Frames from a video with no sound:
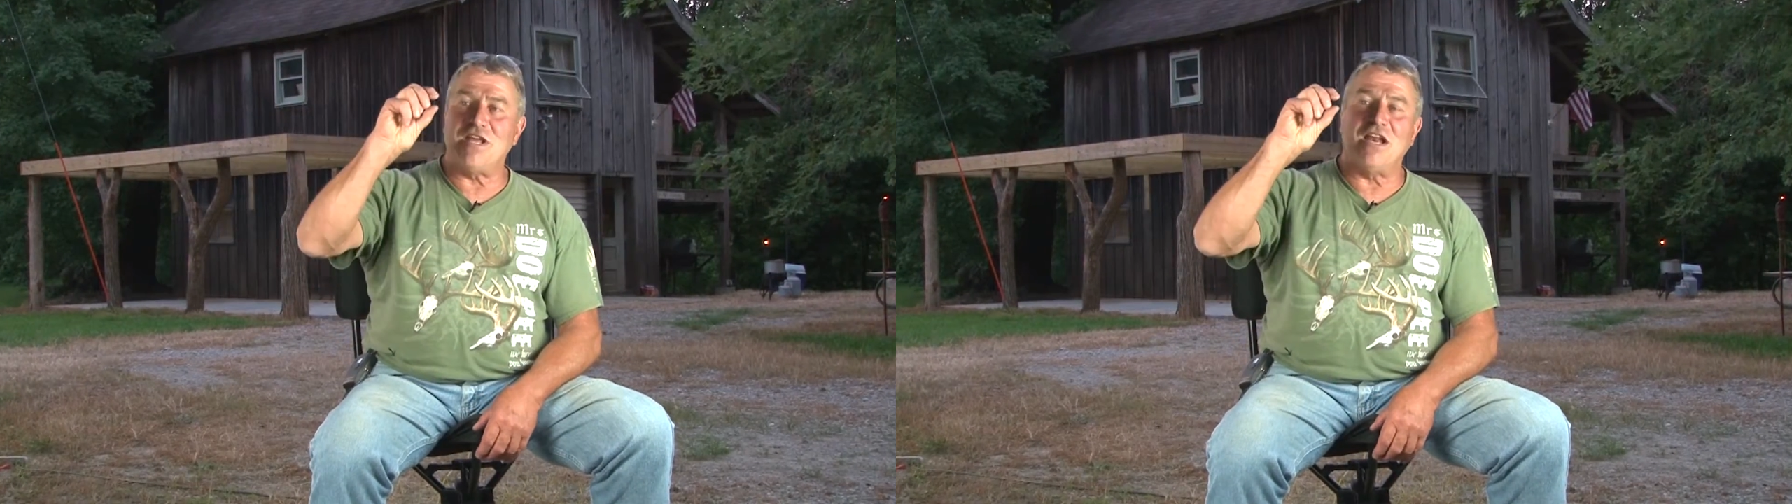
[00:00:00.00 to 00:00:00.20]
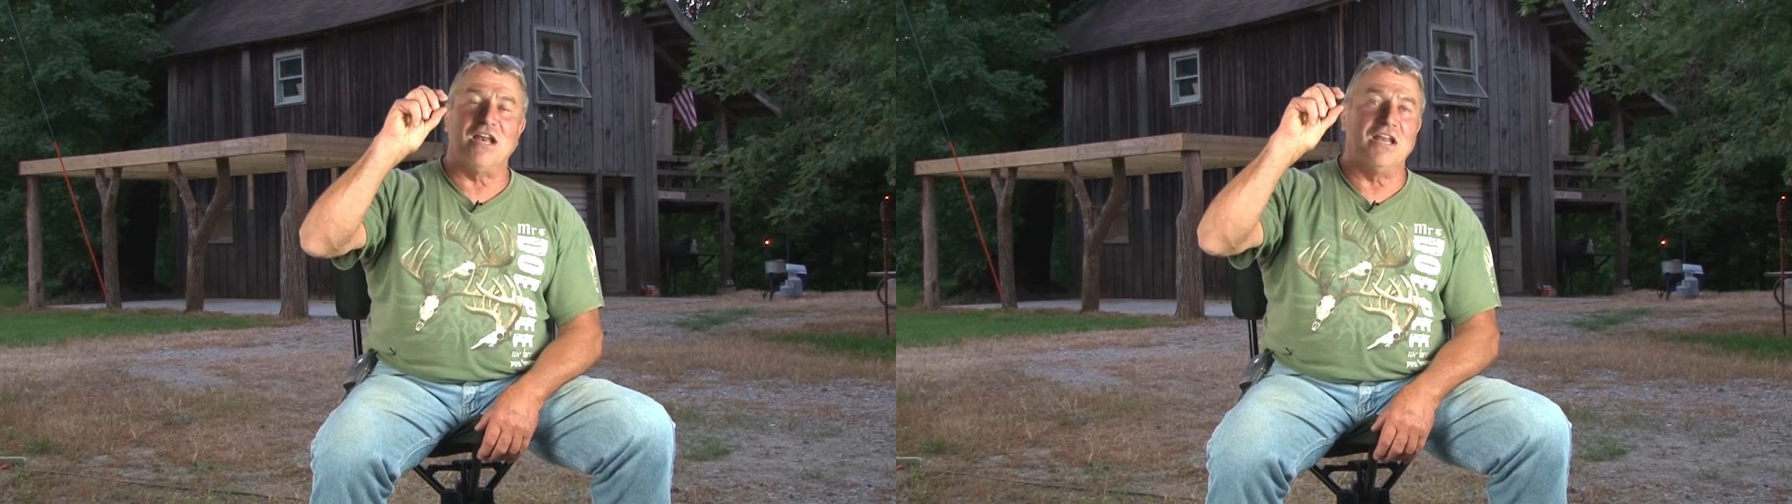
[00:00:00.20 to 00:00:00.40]

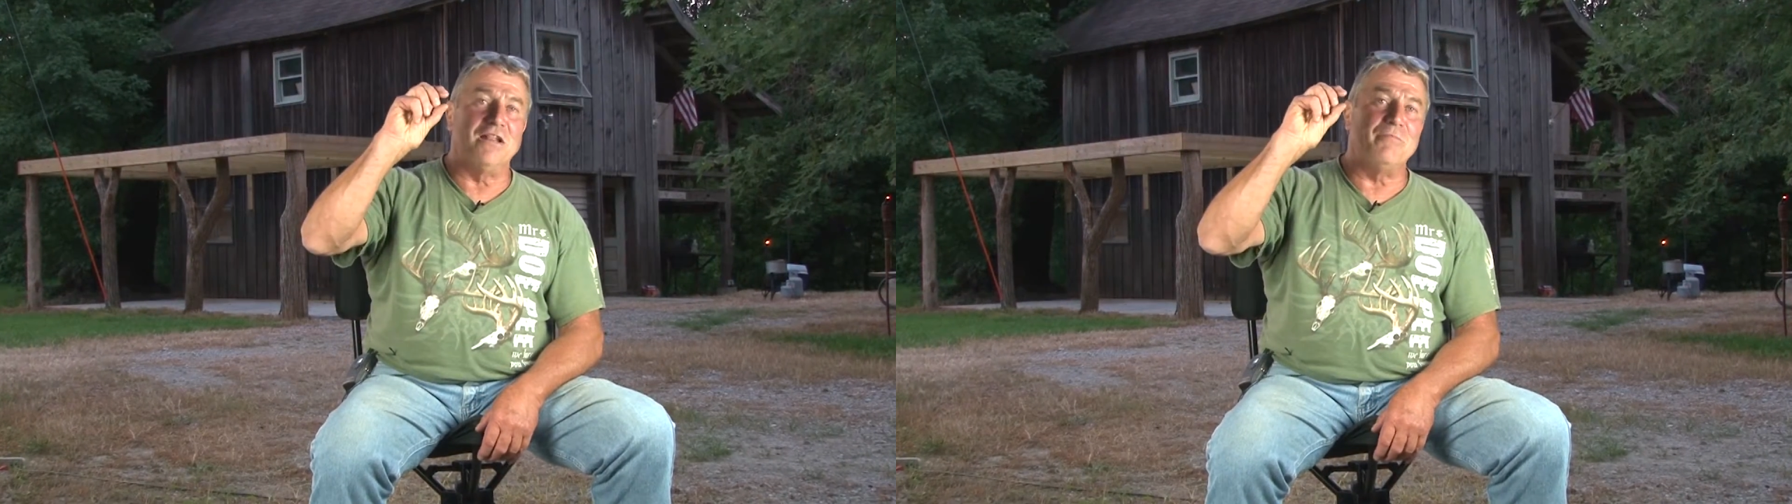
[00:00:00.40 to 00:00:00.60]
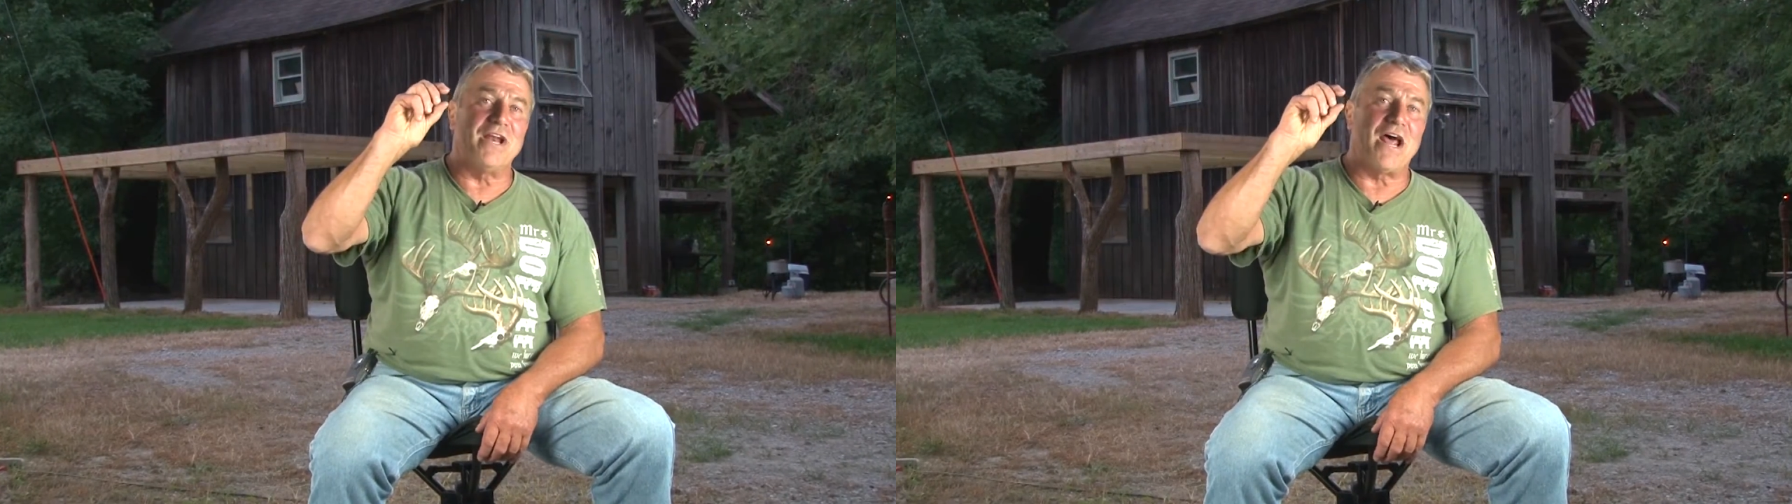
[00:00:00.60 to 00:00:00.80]
get a
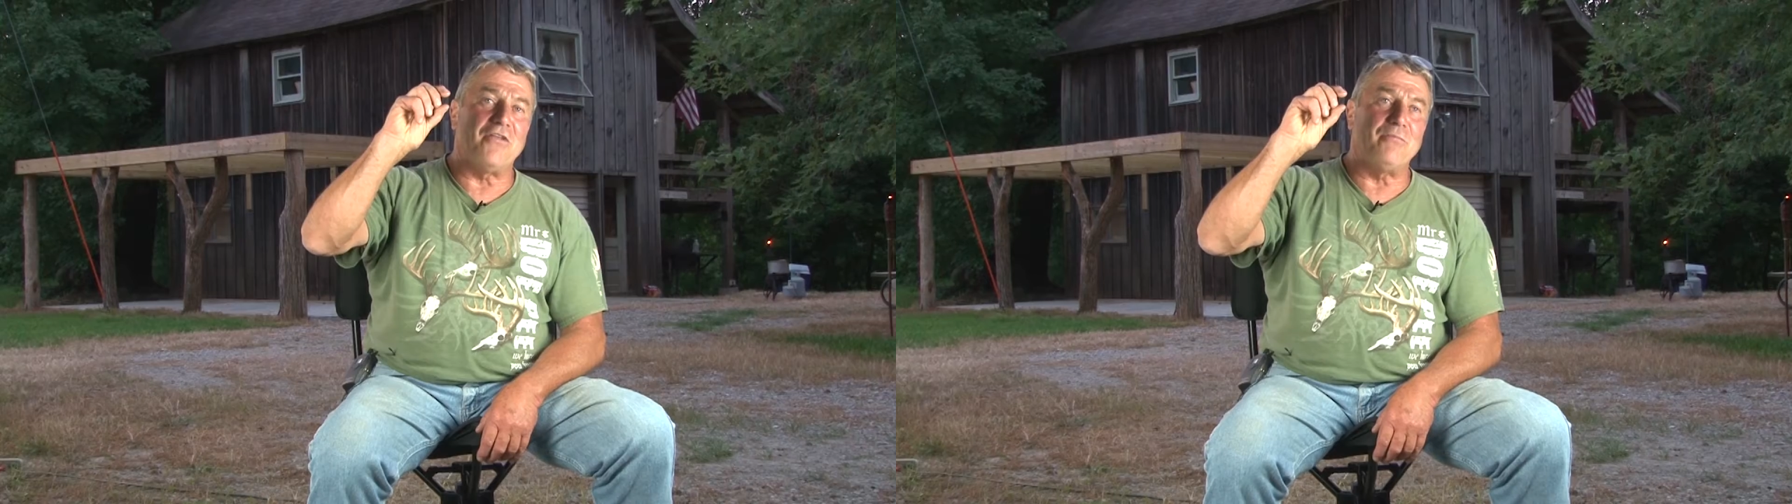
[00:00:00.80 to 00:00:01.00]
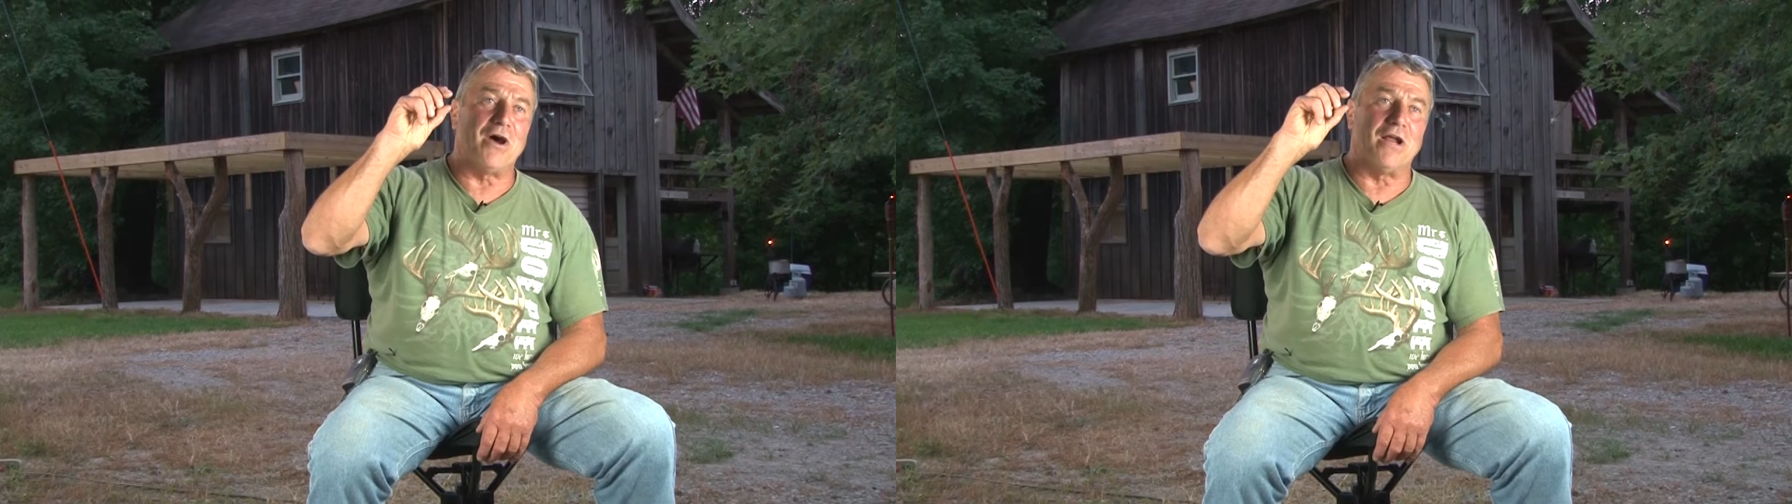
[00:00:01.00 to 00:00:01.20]
little bit out
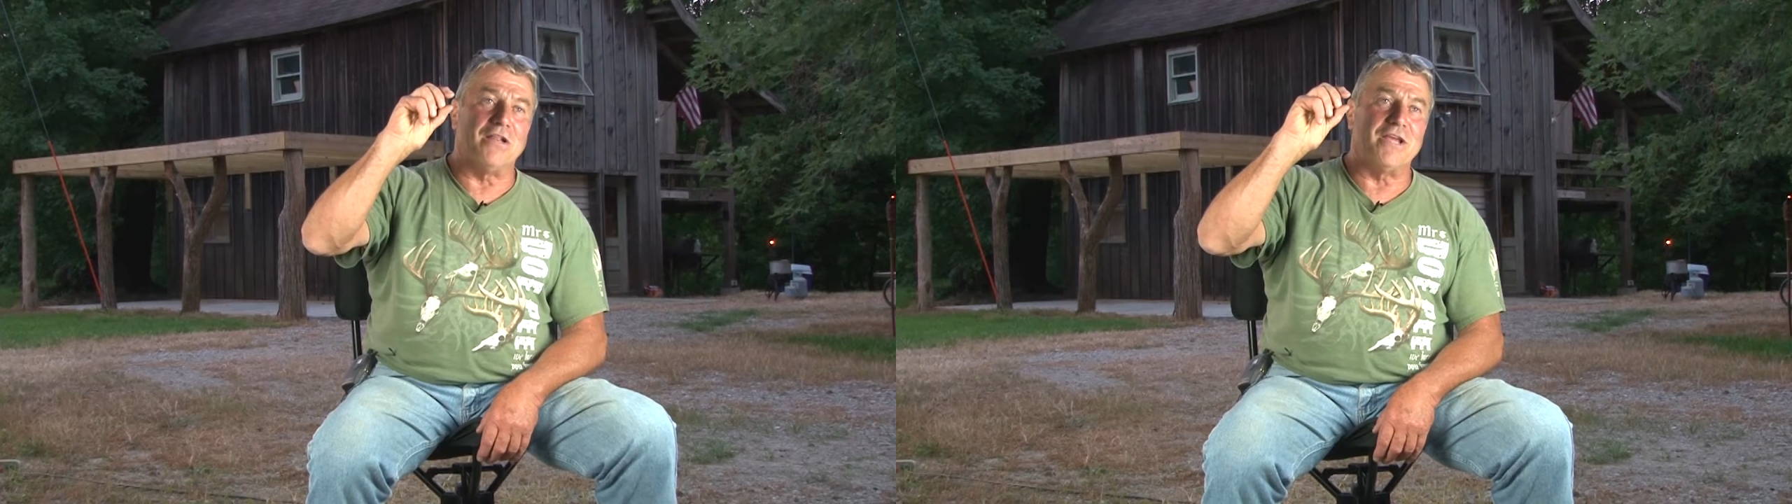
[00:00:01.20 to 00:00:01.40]
of the bottle,